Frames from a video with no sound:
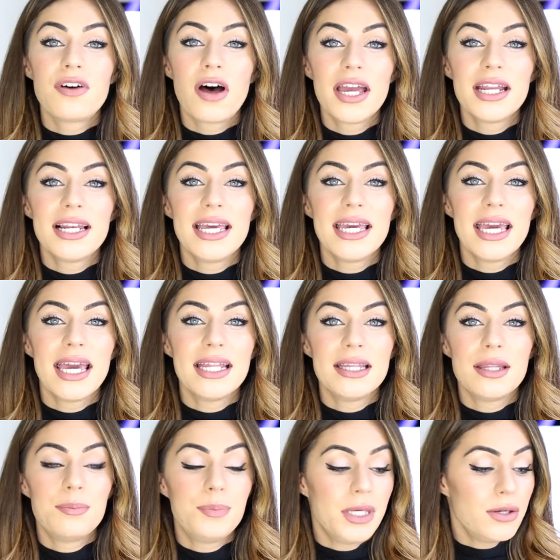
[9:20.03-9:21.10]
finally,
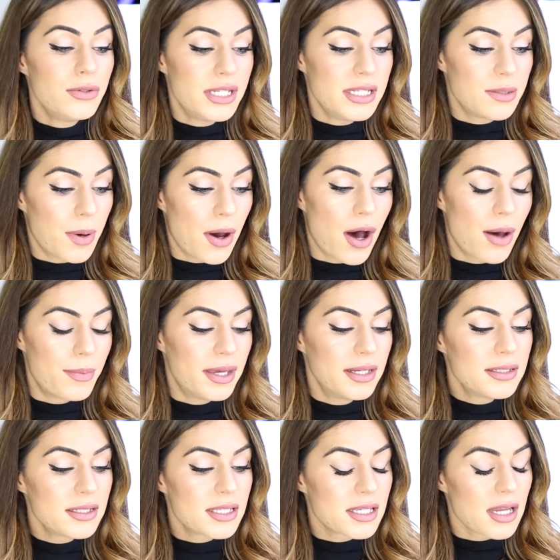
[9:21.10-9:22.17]
in the beauty
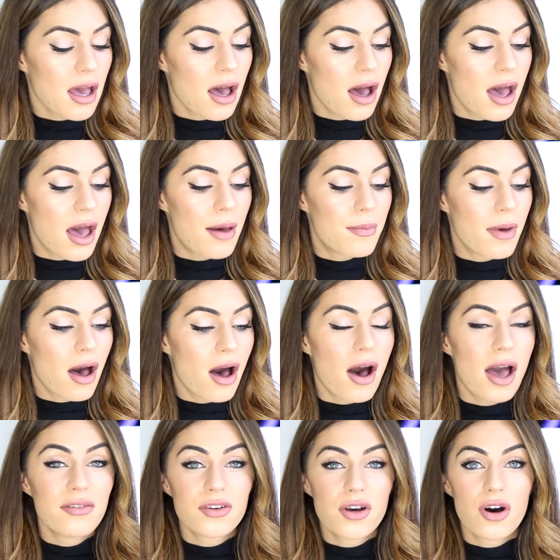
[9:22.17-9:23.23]
department, um,
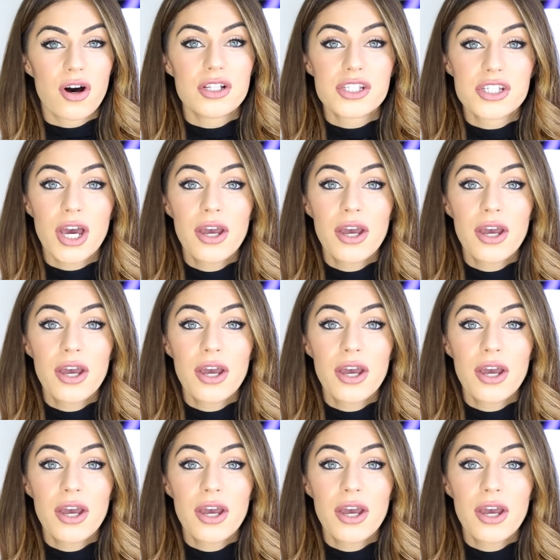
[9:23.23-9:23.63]
I've got